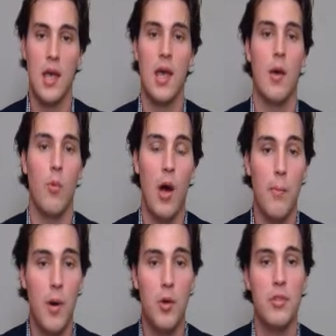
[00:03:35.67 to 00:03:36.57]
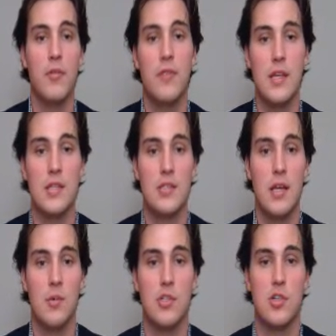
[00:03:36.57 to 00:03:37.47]
And while both of these
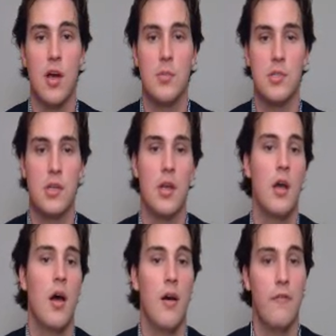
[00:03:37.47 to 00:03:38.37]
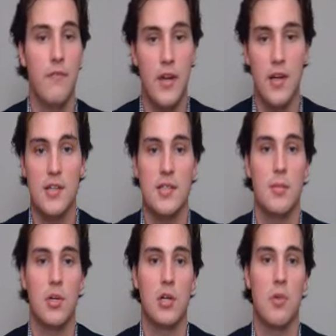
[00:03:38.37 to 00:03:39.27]
sandwich shops are very
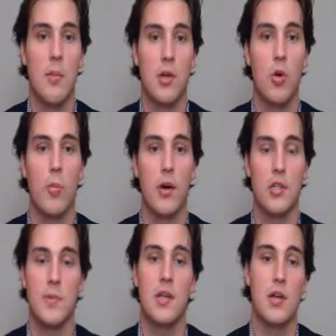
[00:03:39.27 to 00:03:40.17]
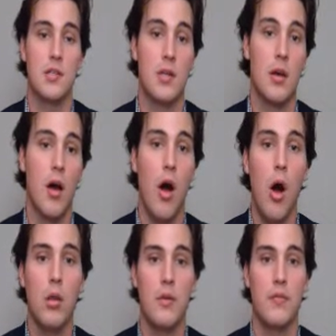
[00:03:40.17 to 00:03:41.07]
similar to Mama Goldberg's because
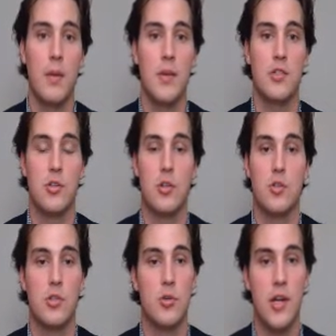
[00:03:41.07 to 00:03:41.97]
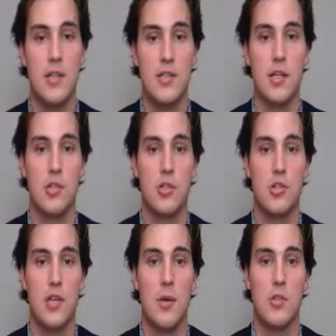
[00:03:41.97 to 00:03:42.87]
all of them introduce great signature
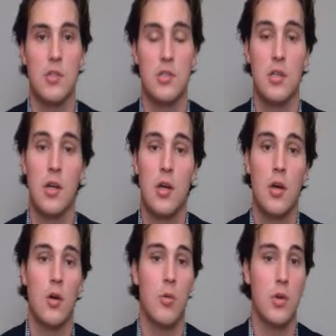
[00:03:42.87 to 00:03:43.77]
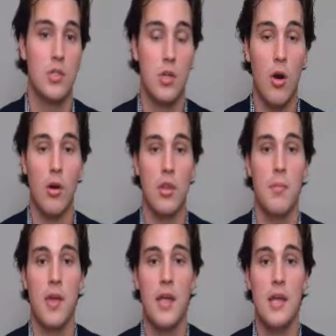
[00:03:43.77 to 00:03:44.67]
sandwiches, which are the
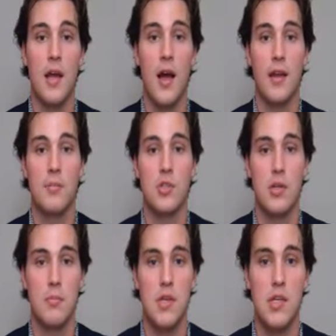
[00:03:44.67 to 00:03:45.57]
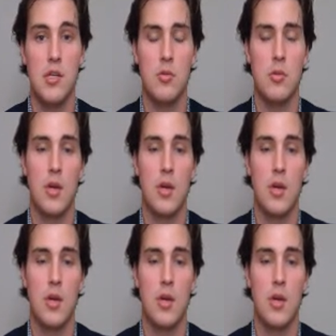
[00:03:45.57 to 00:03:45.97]
main items on the menu,